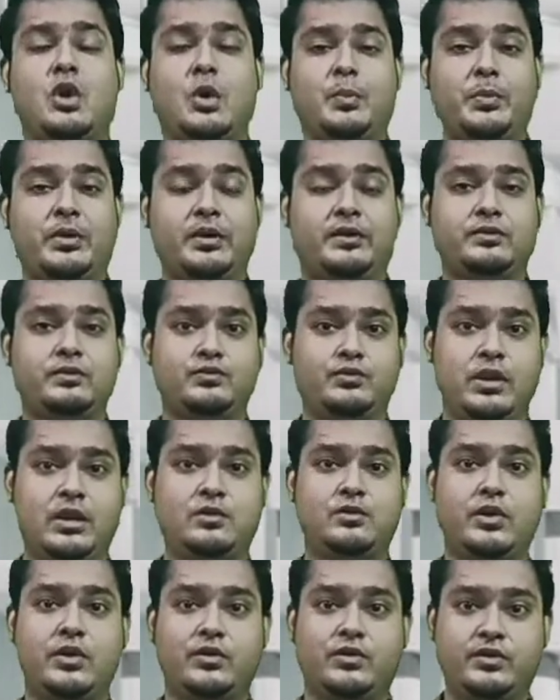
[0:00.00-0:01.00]
topics we are
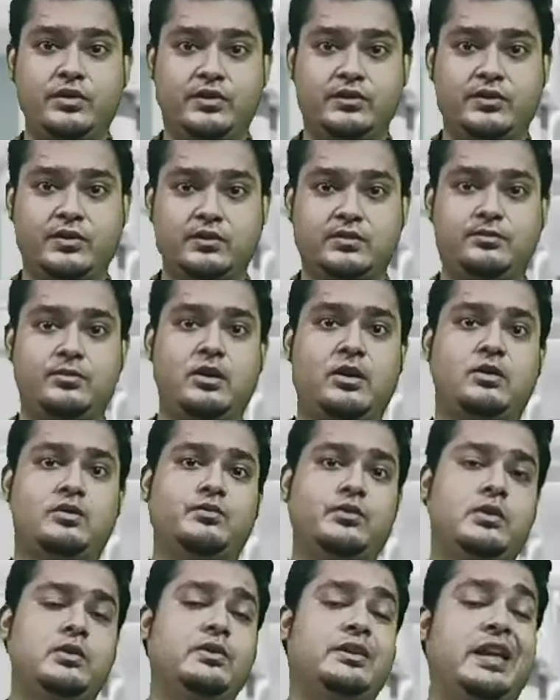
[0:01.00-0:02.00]
going to discuss about.
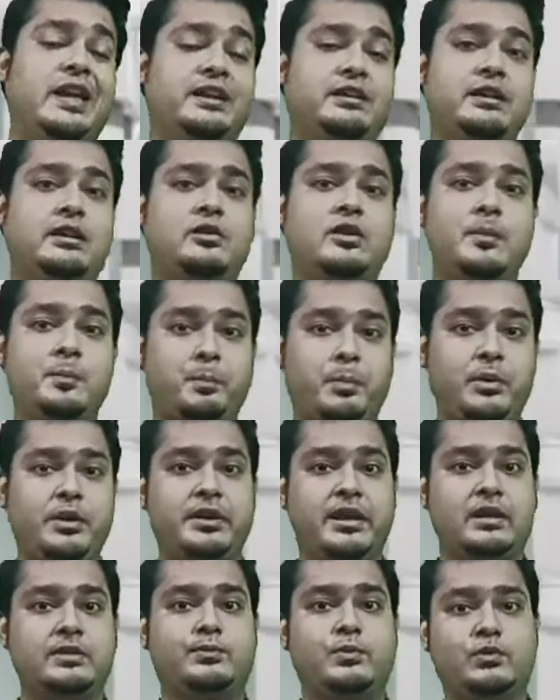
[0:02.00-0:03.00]
We'll get a complete
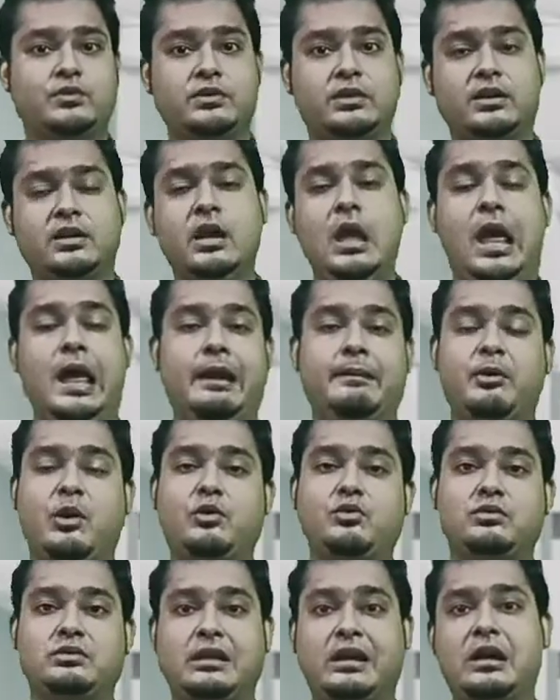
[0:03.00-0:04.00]
exposure
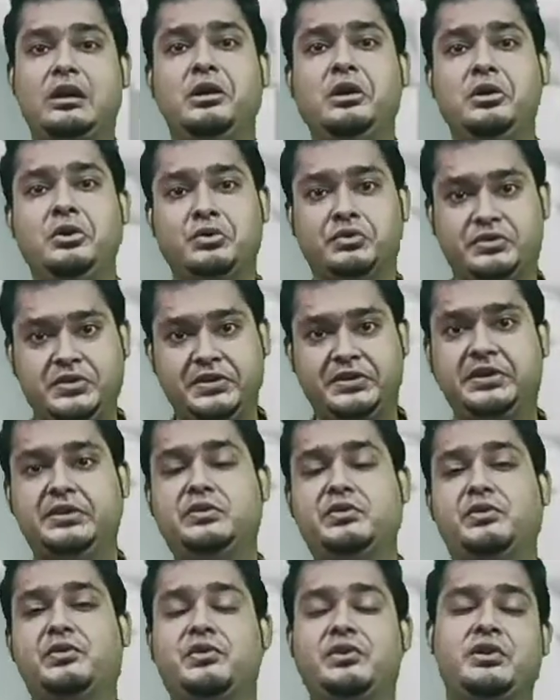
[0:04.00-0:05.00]
about the CT
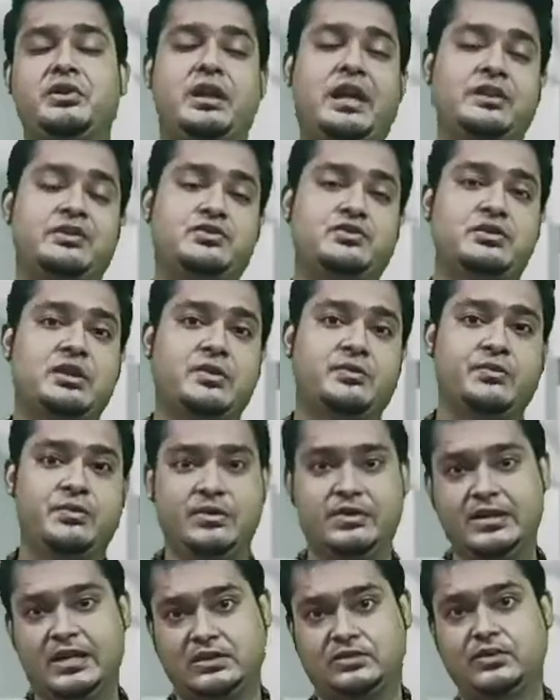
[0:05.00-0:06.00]
coronary
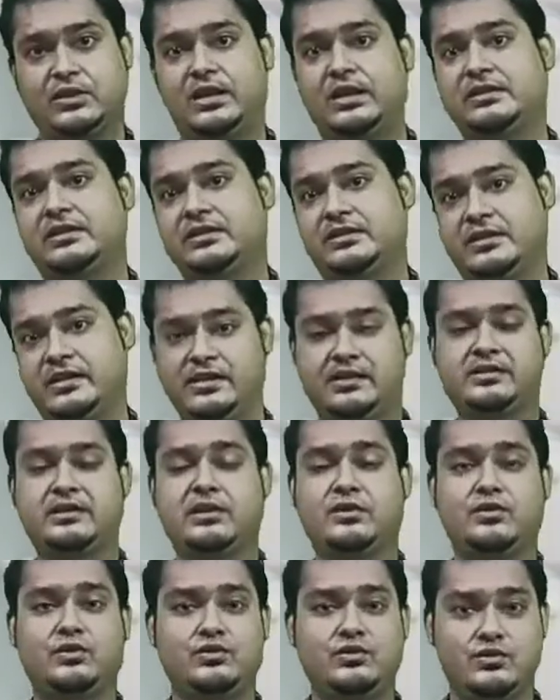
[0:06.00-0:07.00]
angiography as well as the
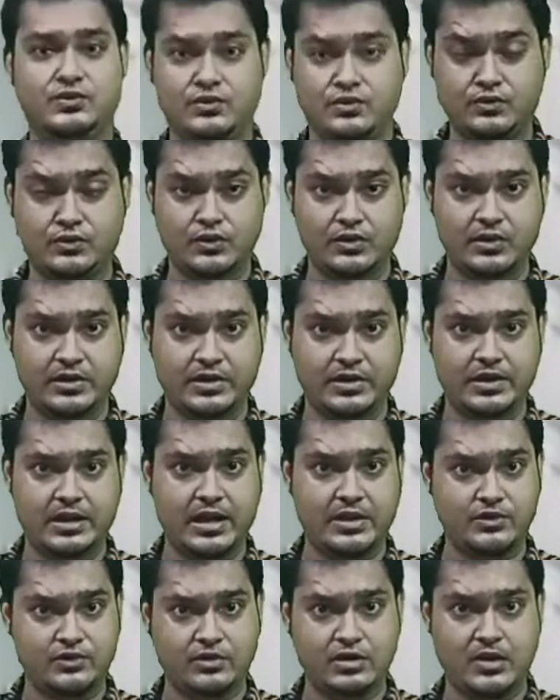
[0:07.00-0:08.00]
traditional coronary
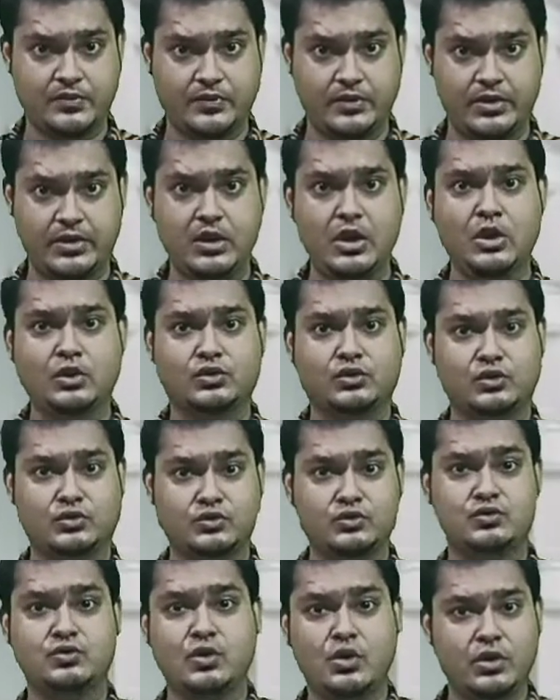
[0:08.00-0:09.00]
angiography. So
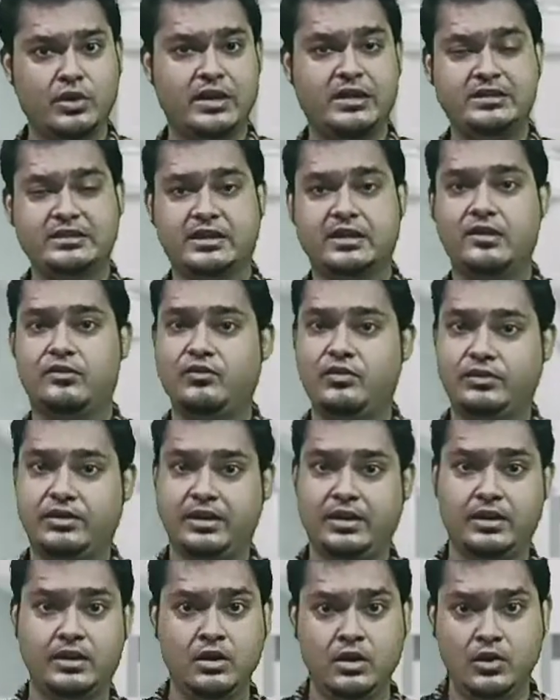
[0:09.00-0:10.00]
to know each and
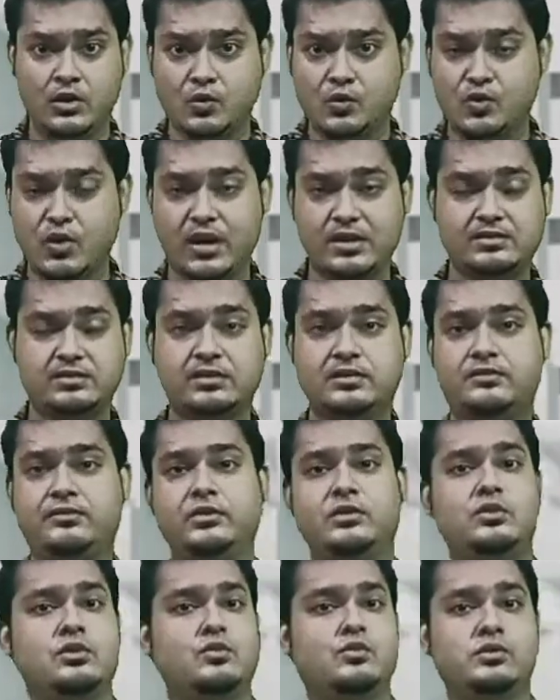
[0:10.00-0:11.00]
everything, watch this
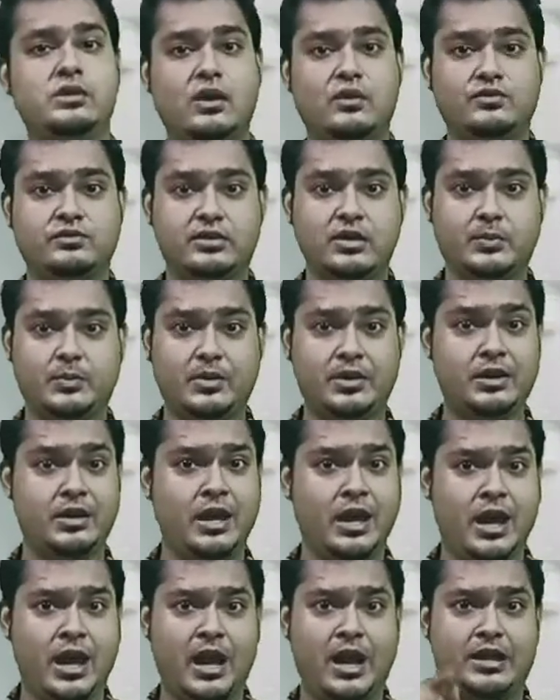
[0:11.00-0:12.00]
video without
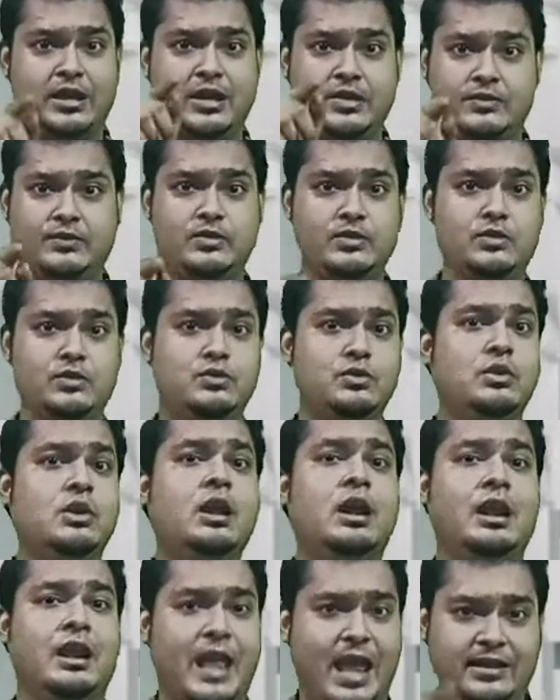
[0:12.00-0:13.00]
skipping, and if you
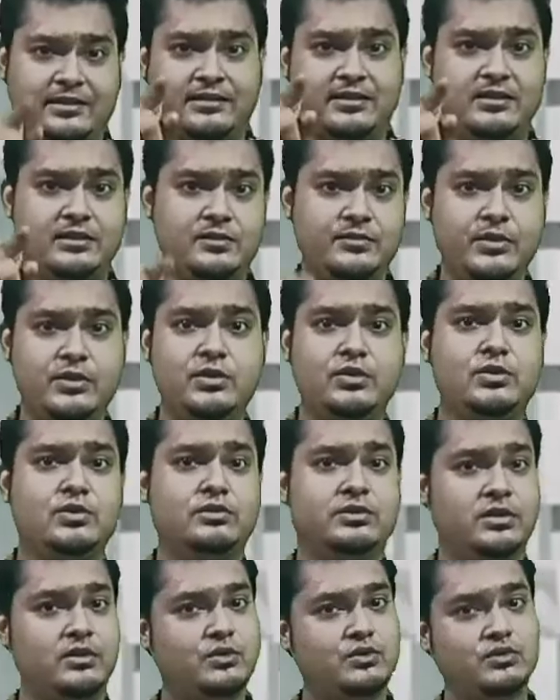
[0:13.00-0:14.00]
like this video
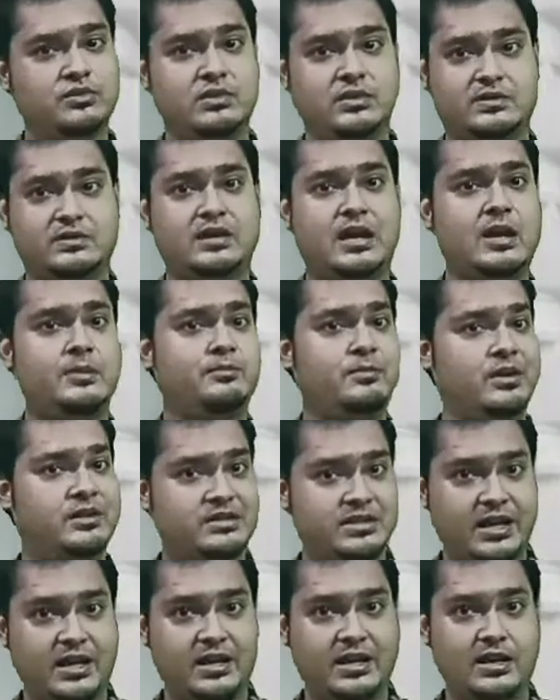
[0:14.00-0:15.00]
then do subscribe my
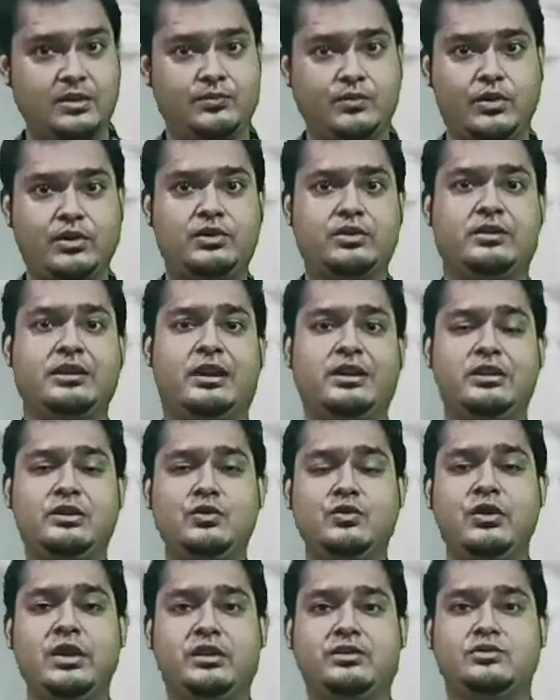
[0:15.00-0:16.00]
channel for the
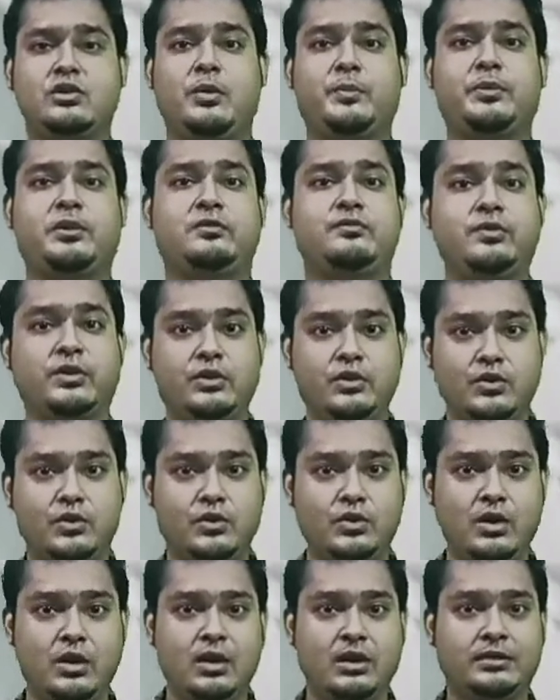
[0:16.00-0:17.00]
unique topics
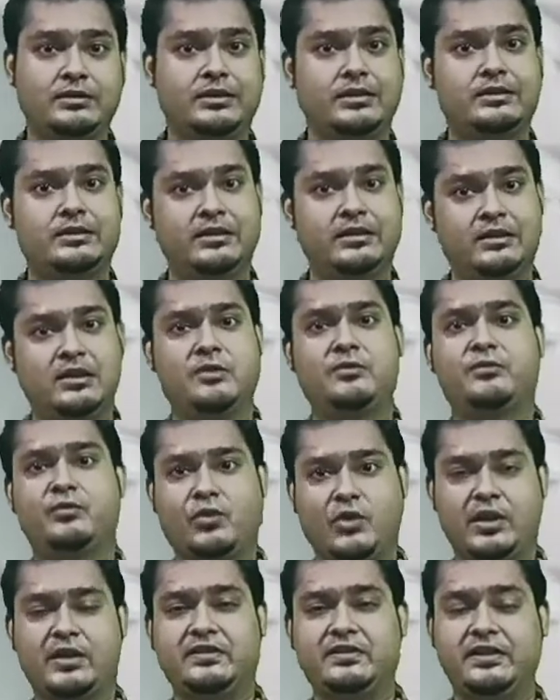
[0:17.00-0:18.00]
video in a
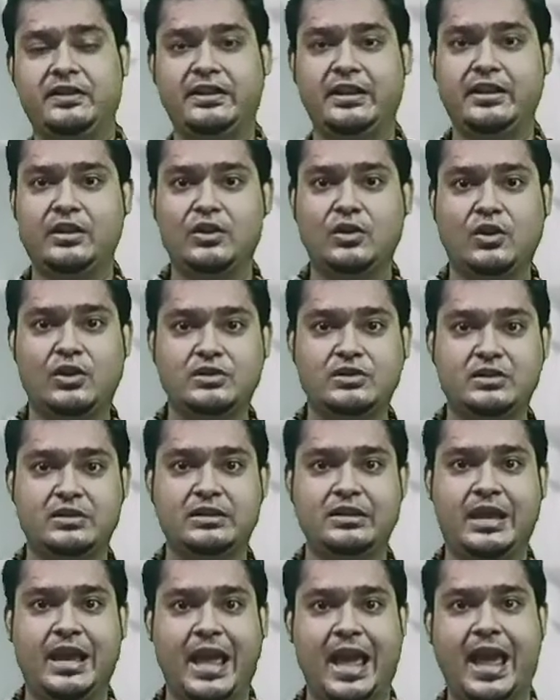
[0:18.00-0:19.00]
forensic
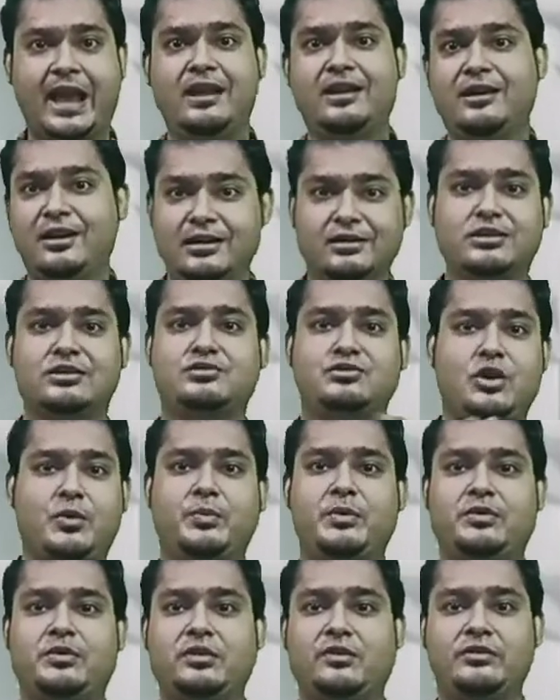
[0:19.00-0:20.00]
radiology and other
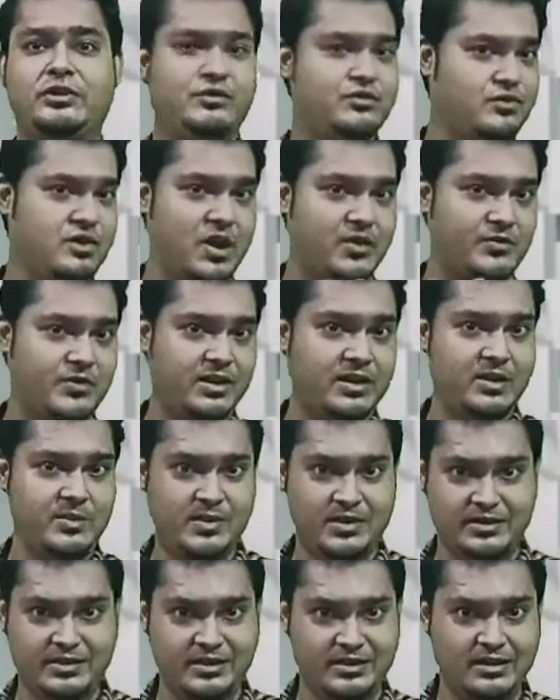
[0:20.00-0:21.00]
topics of radiography and
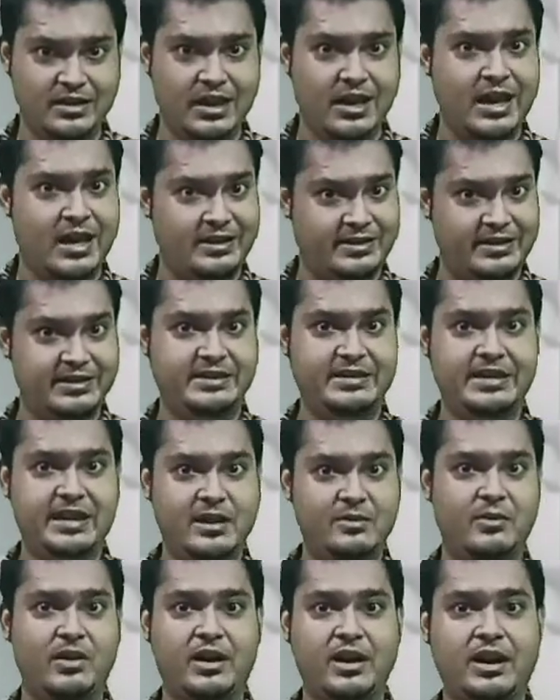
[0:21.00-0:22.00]
imaging, CT,
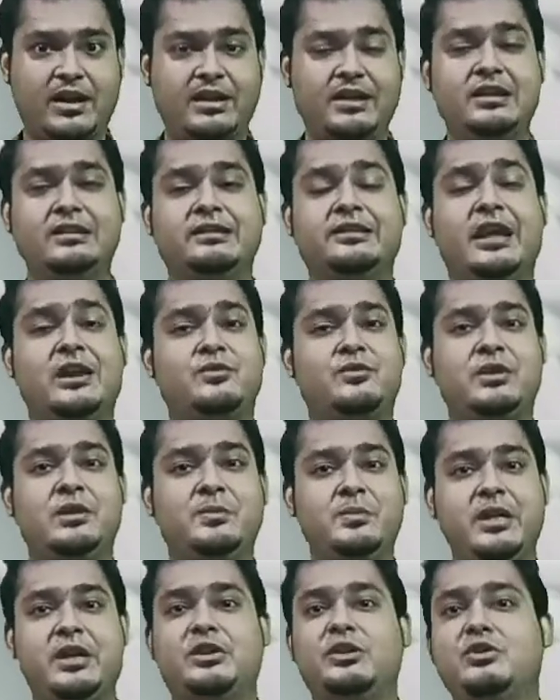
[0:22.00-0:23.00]
MRI, that will
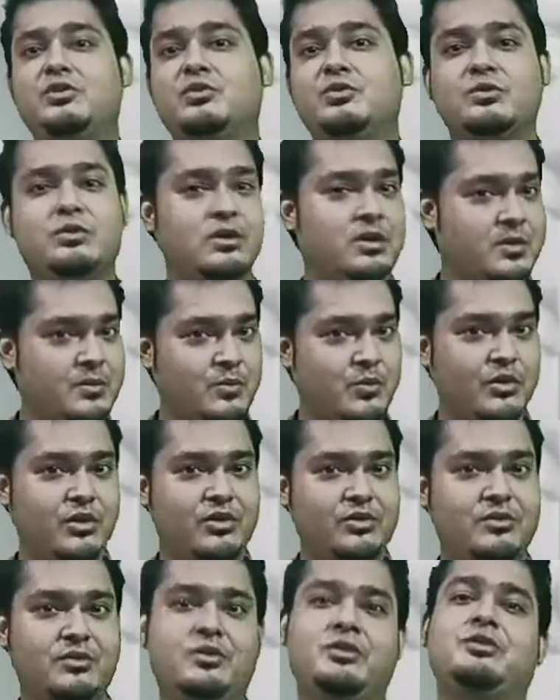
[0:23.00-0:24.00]
make you
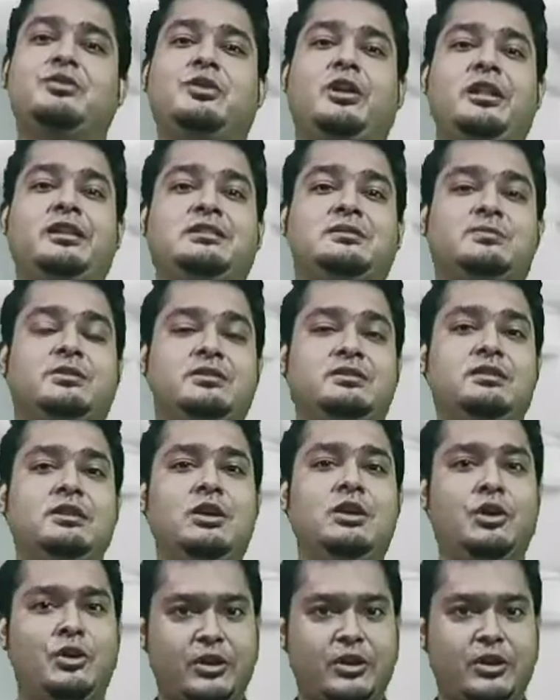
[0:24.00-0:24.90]
more knowledgeable.